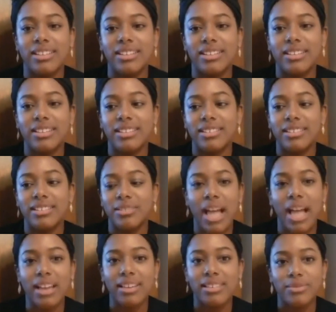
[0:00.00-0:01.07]
Black
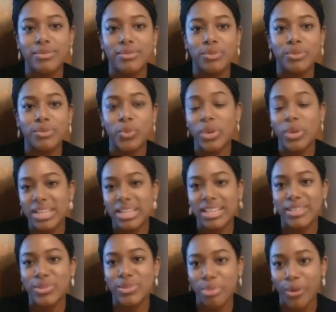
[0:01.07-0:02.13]
women in the
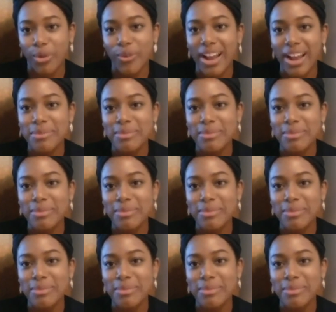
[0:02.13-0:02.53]
program